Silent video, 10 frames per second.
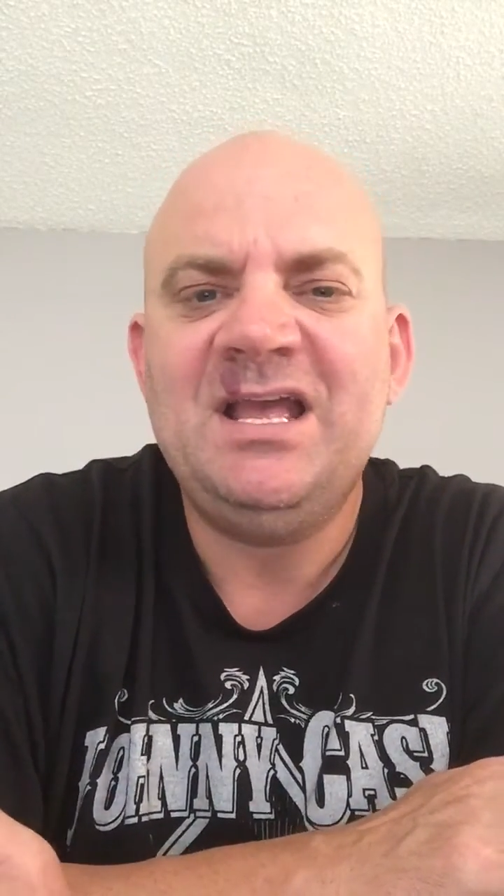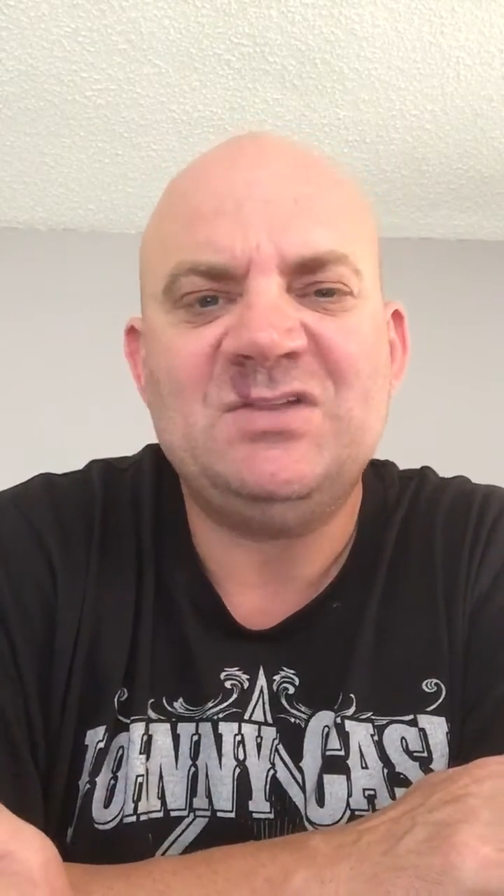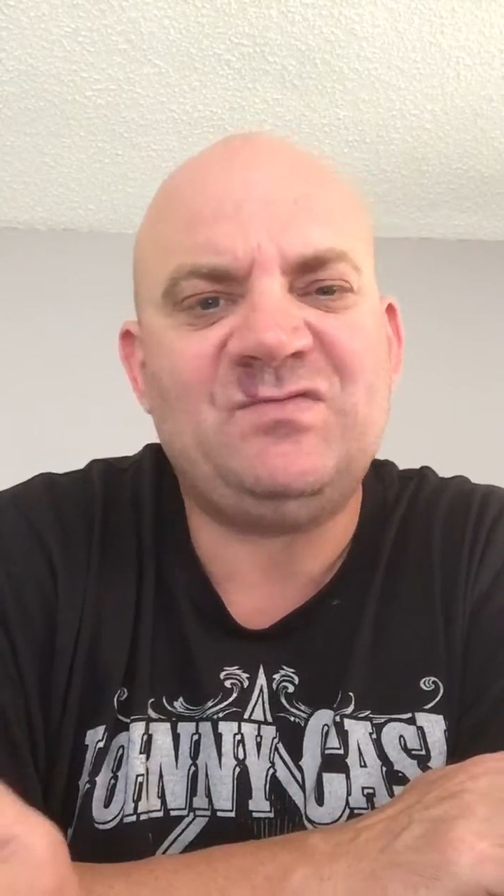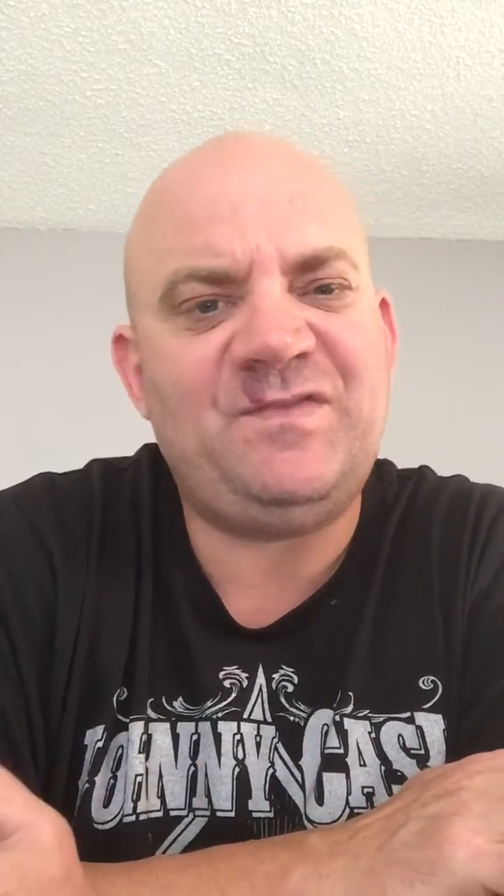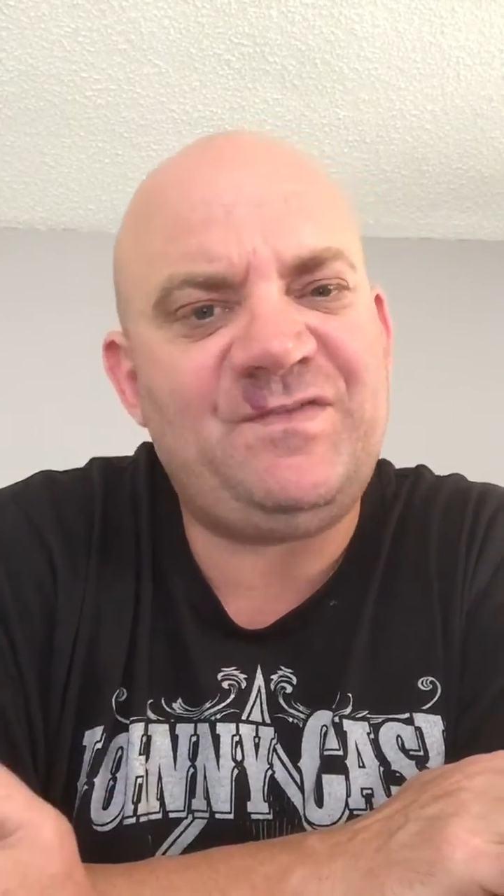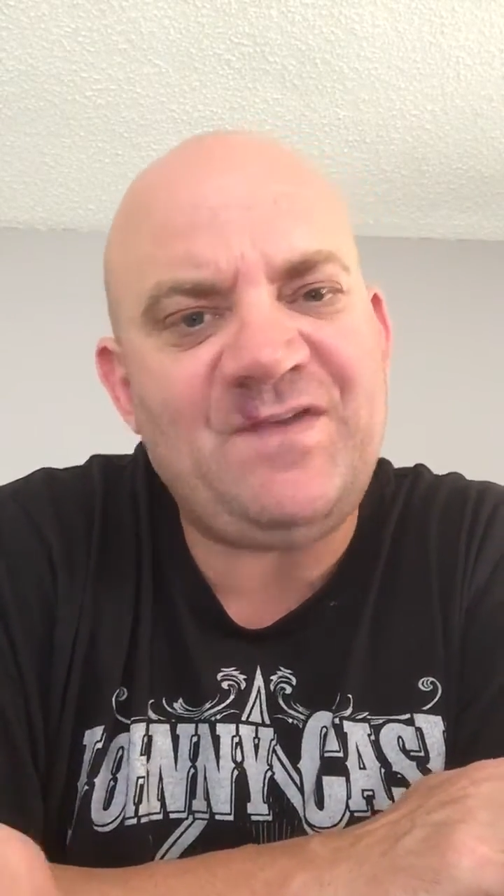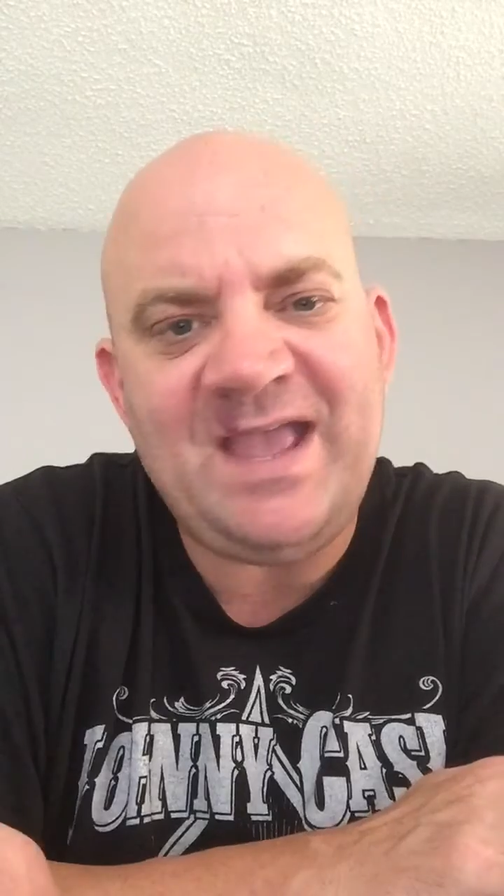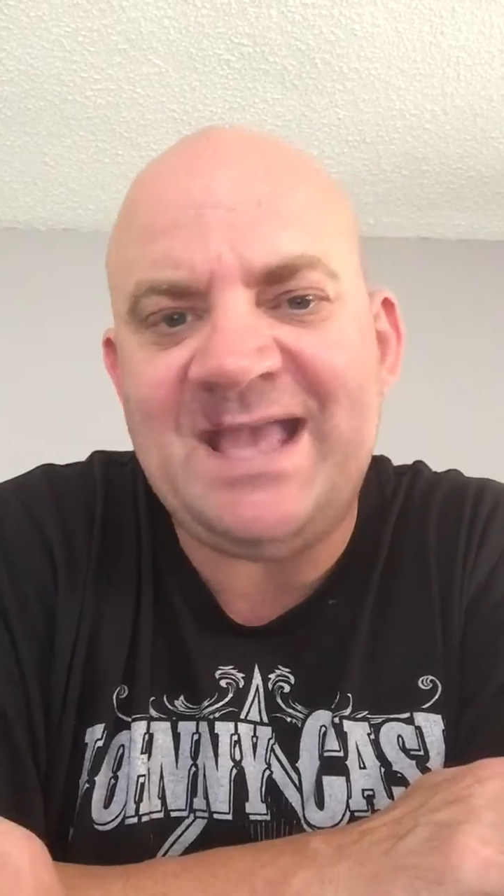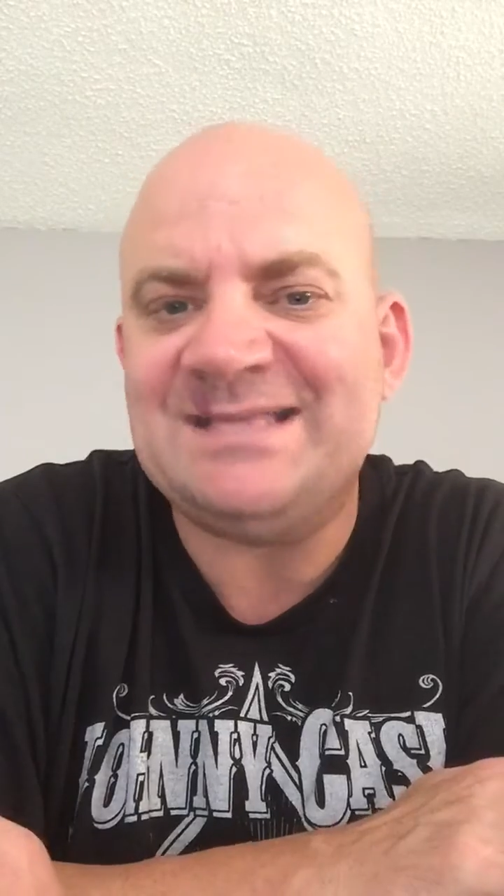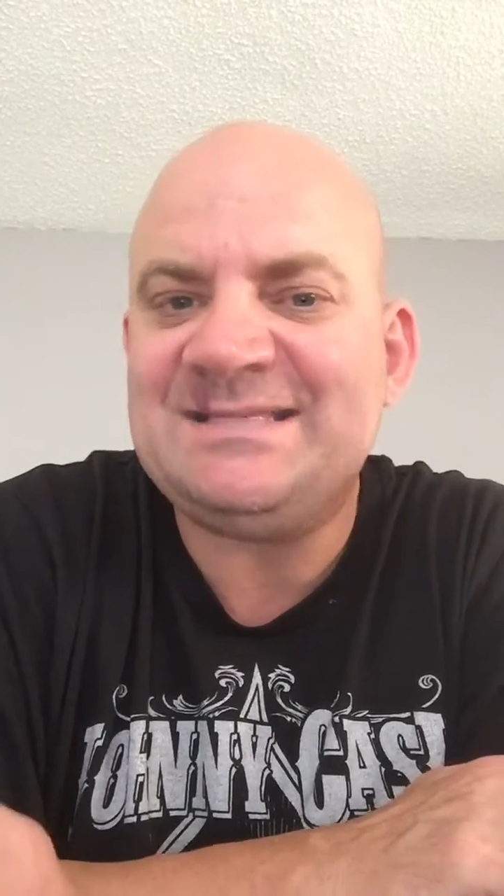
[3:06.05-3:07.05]
It's
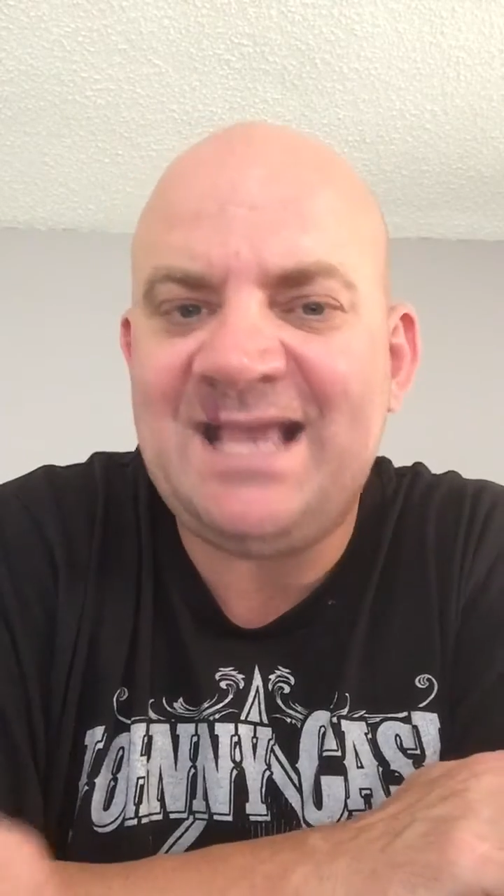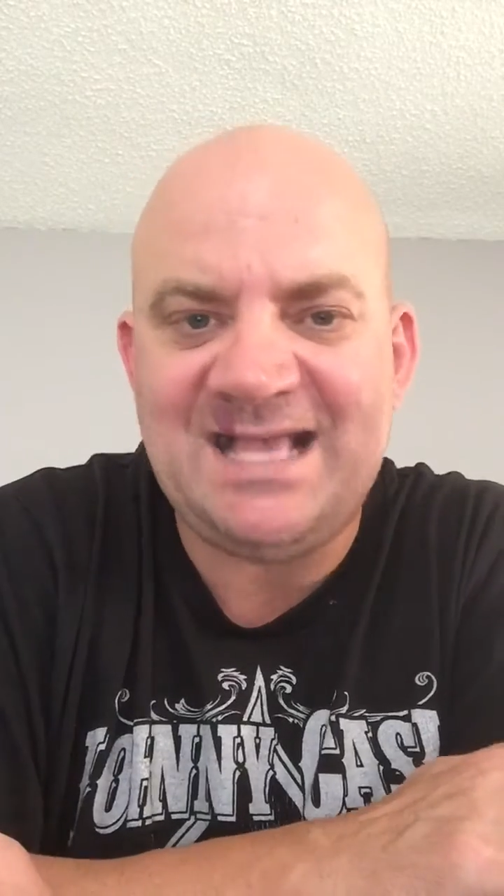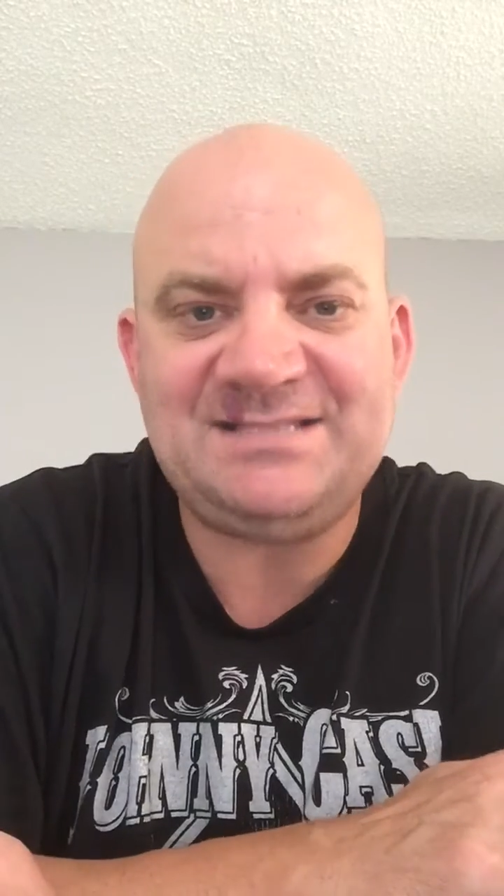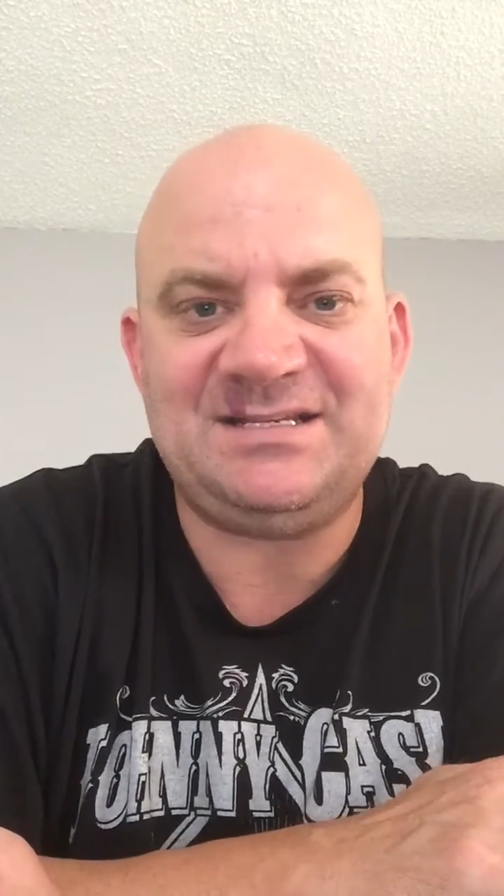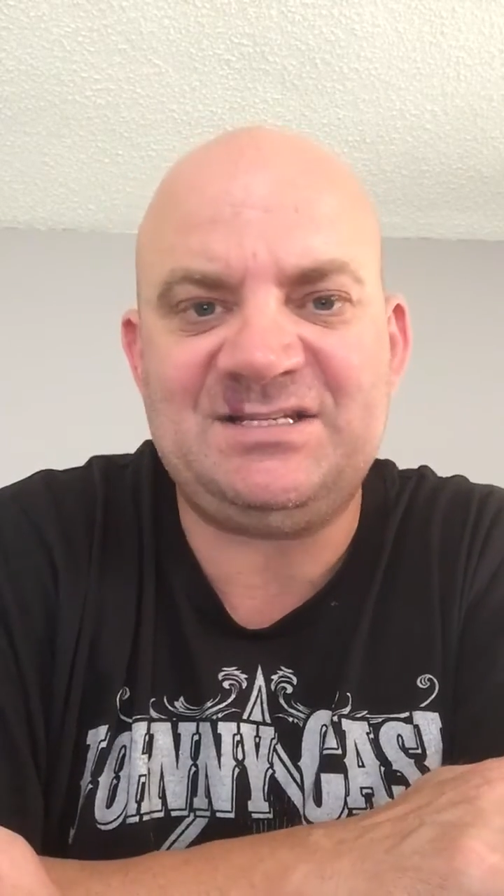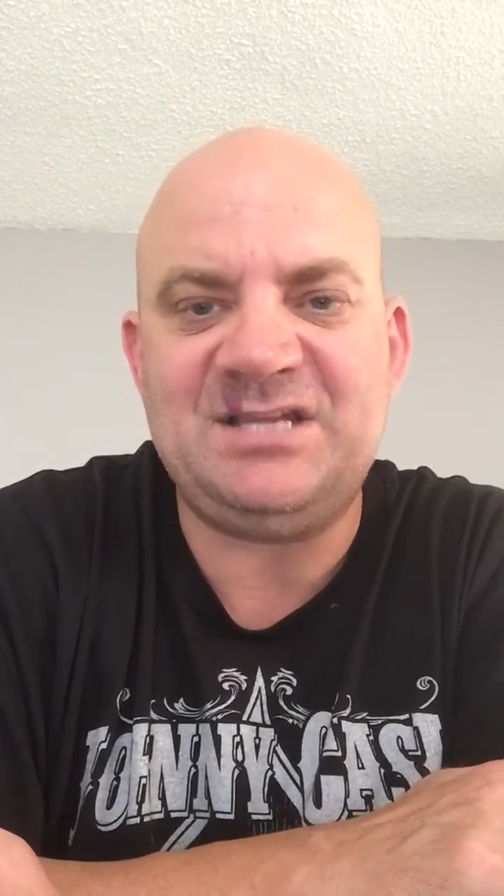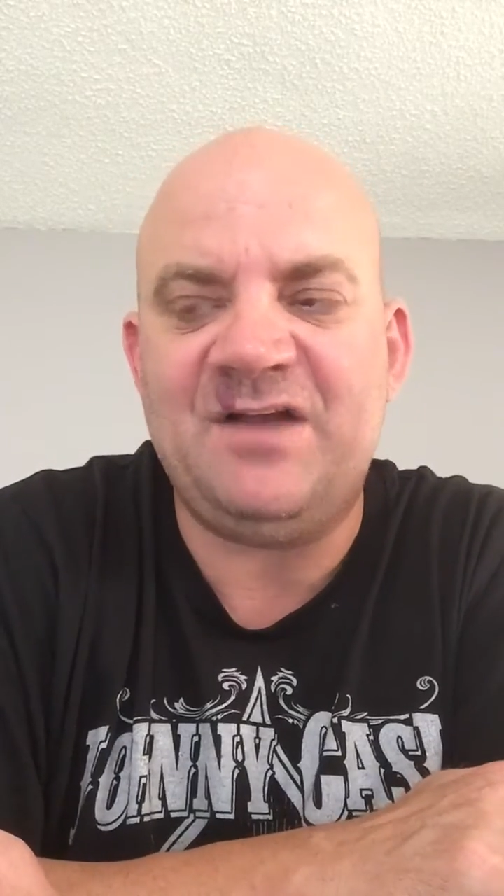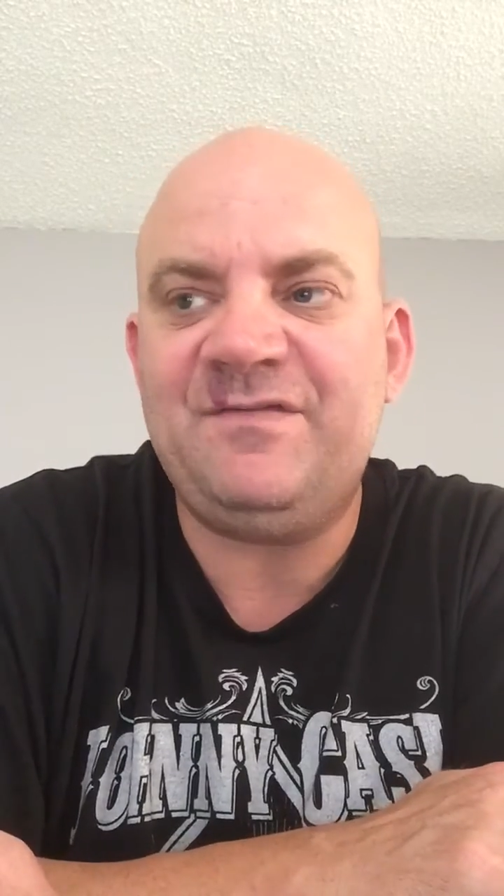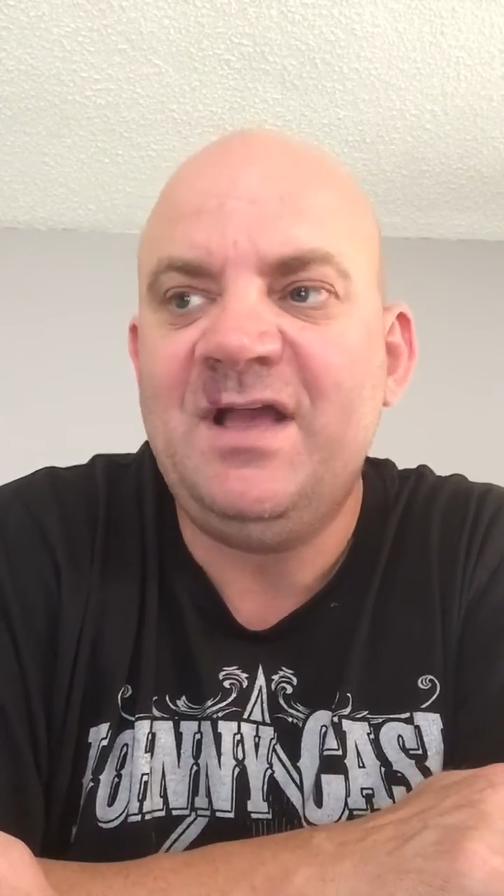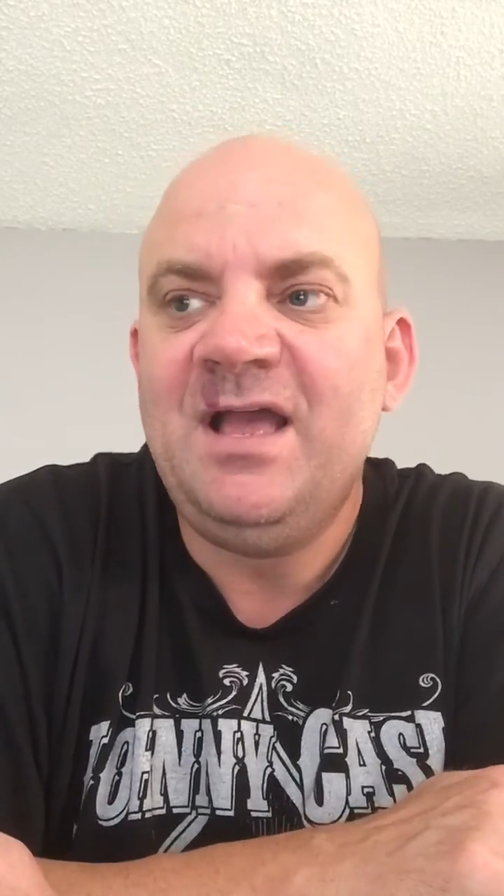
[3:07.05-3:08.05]
fantastic
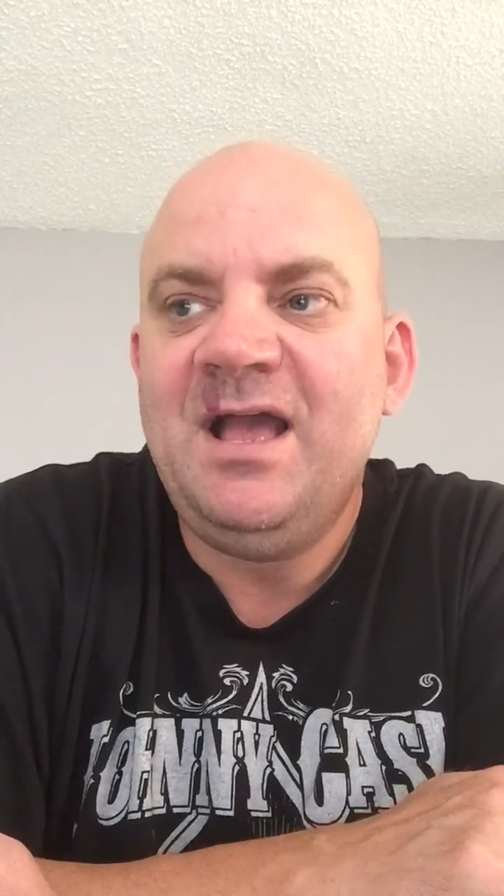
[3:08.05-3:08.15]
stuff.